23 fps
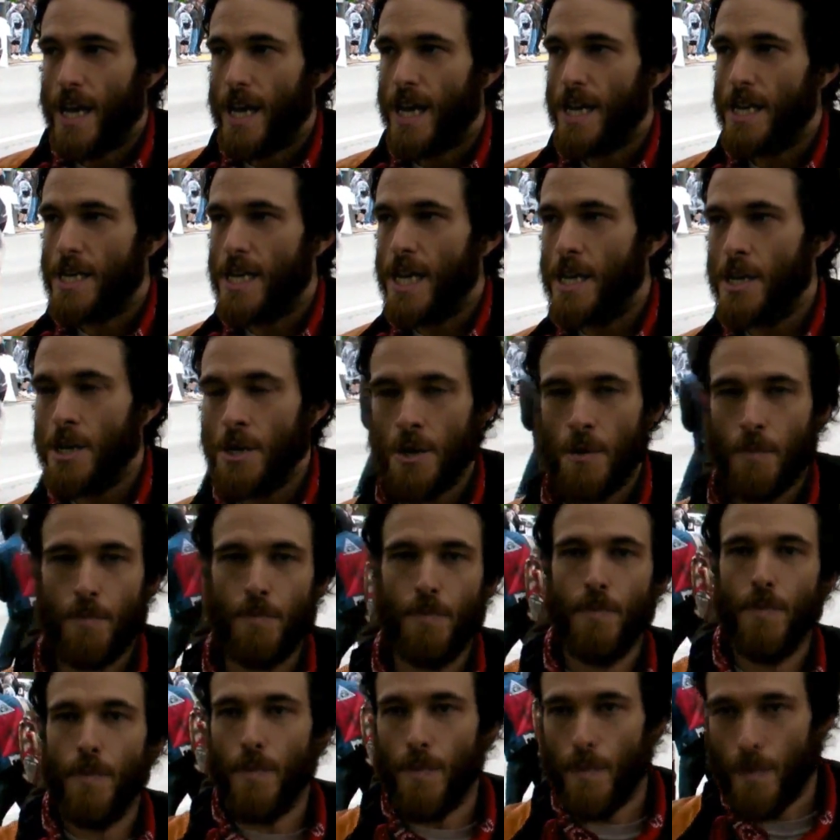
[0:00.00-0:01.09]
continue to
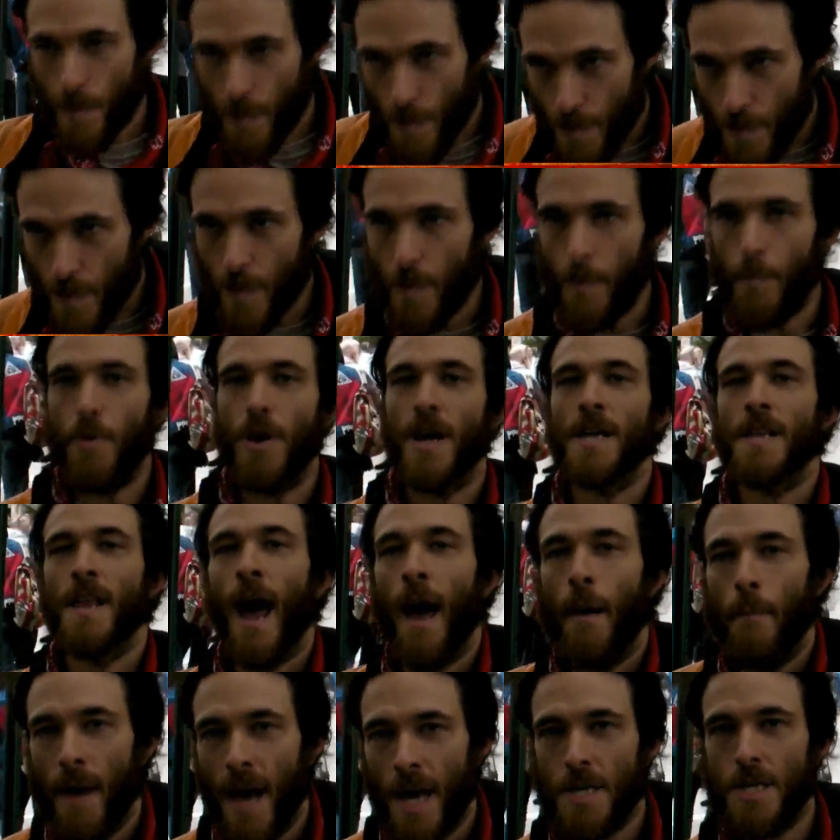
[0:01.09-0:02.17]
bring
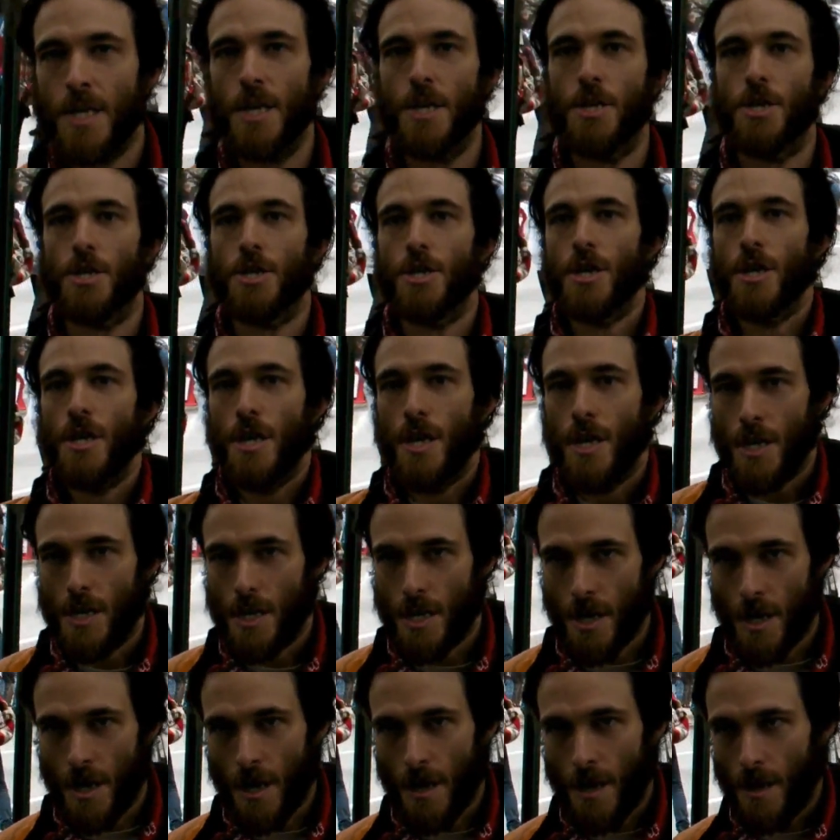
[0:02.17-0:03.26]
that message
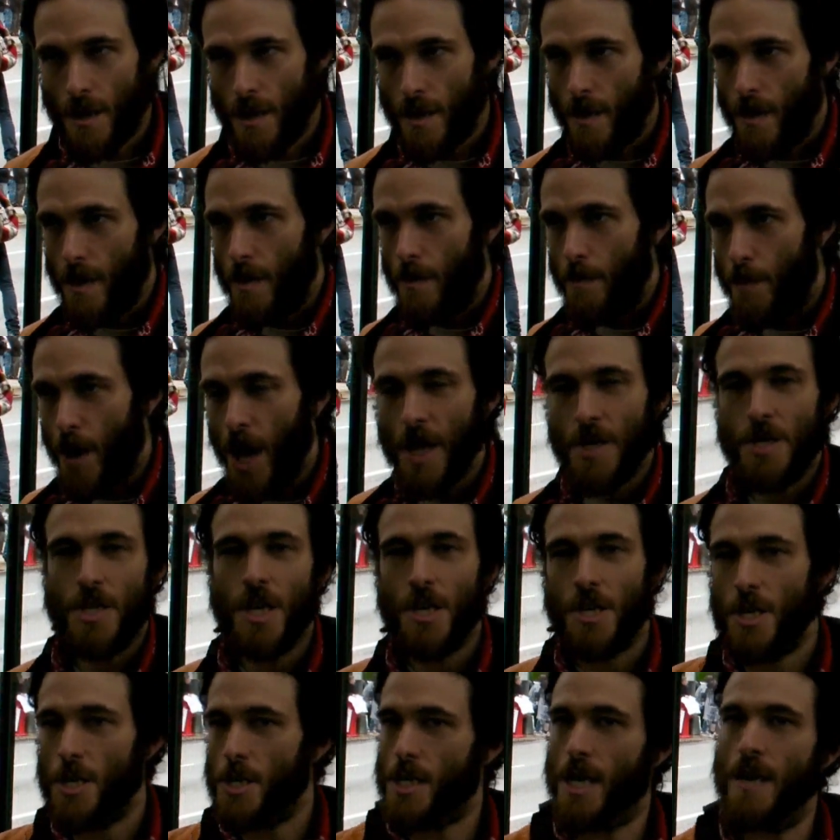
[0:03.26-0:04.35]
to
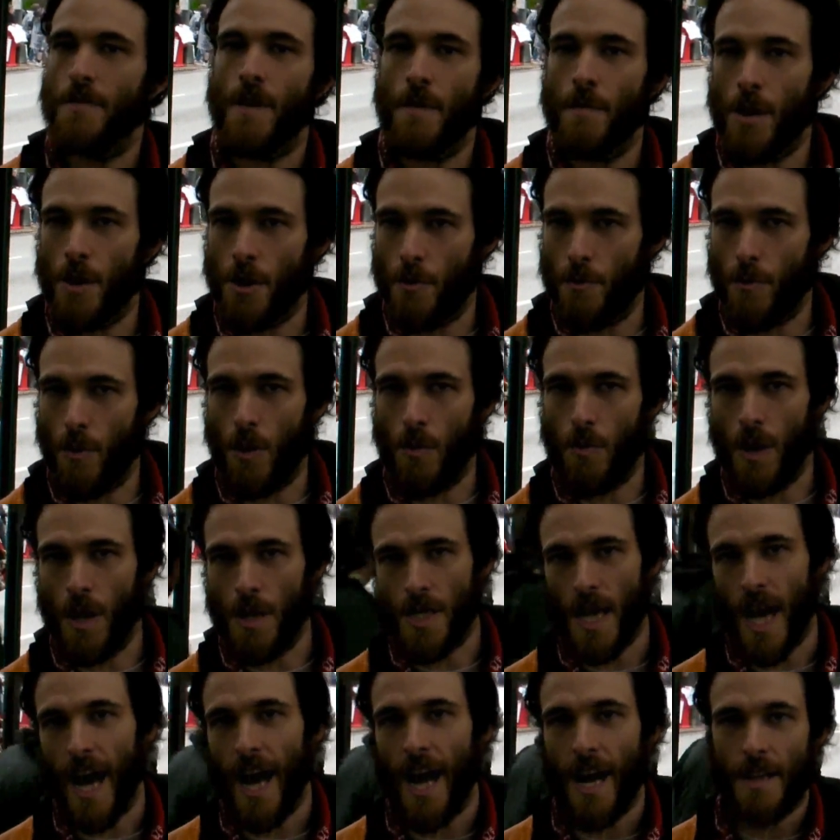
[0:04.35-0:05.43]
politicians, give them a little more will
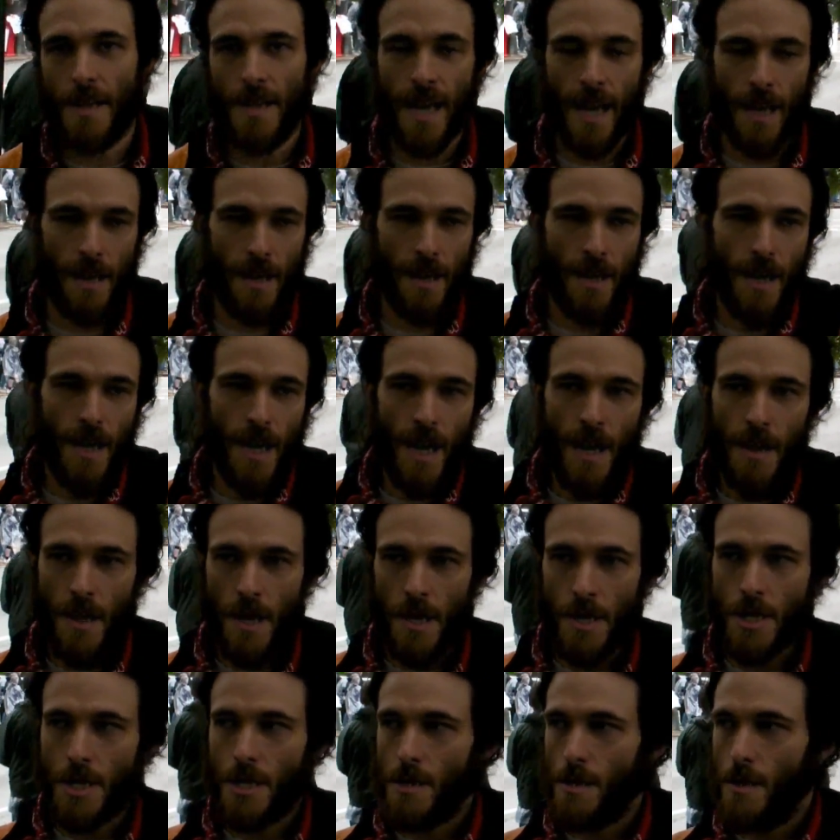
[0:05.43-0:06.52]
to act, that
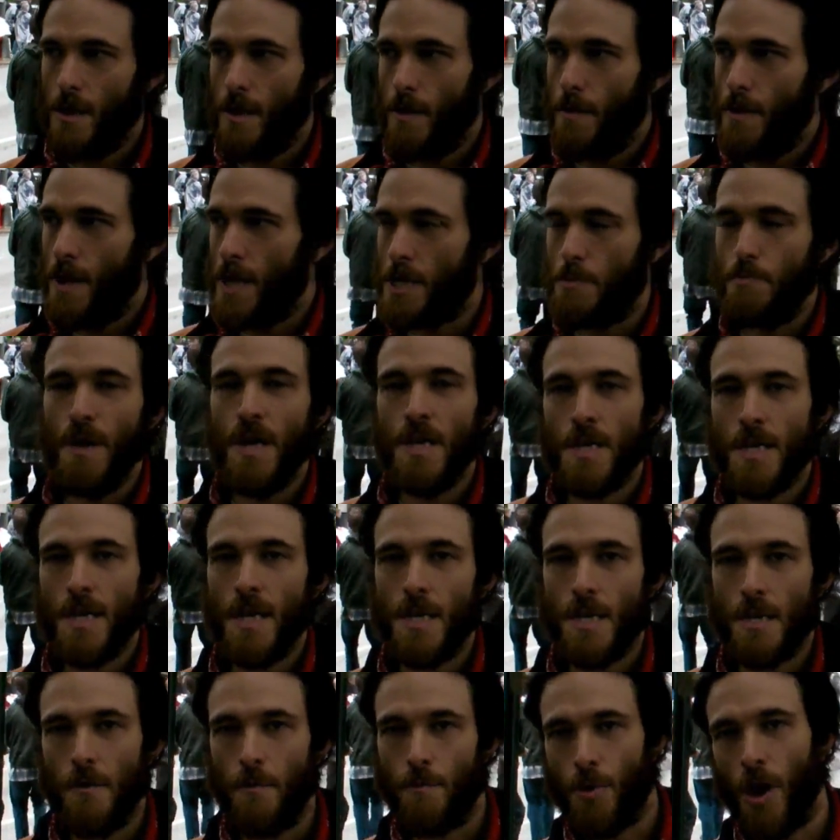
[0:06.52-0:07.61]
this
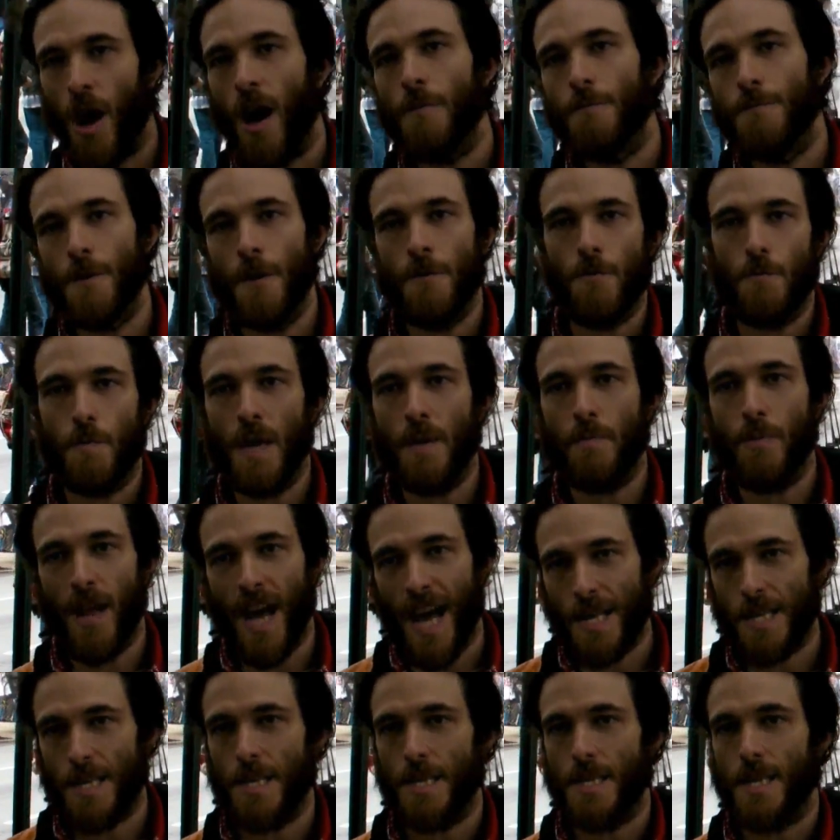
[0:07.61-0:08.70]
business of profit over people
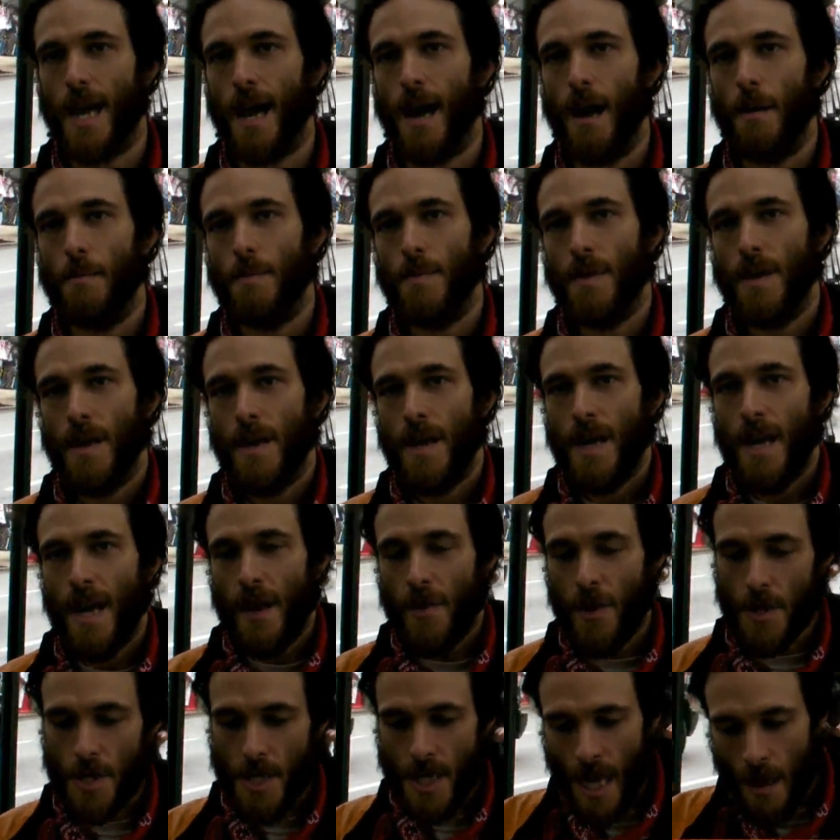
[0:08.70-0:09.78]
has to stop.
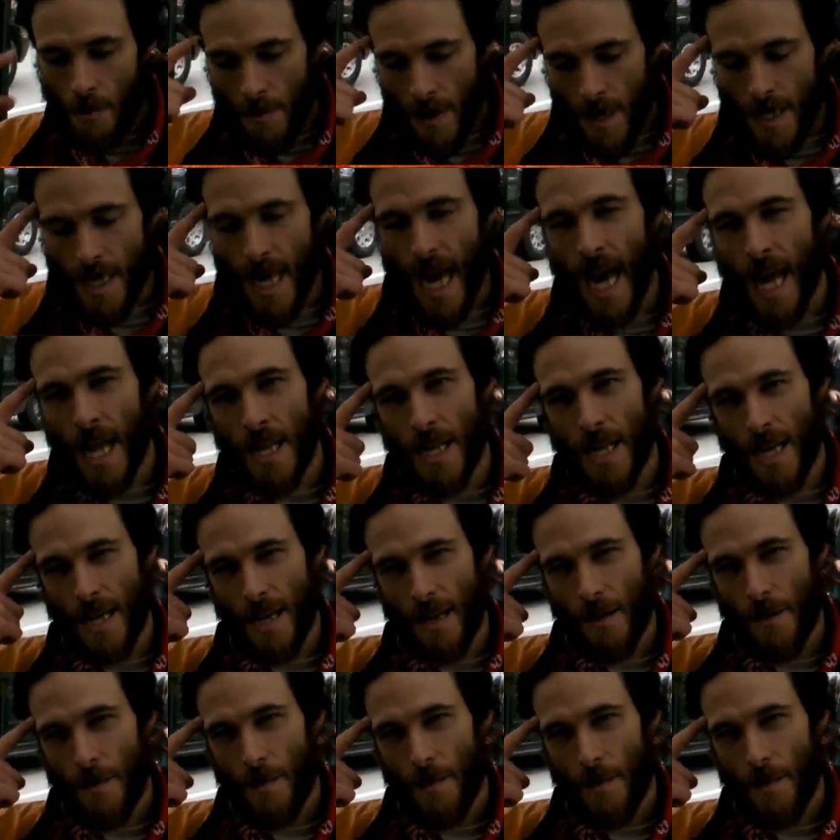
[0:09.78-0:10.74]
The same mentality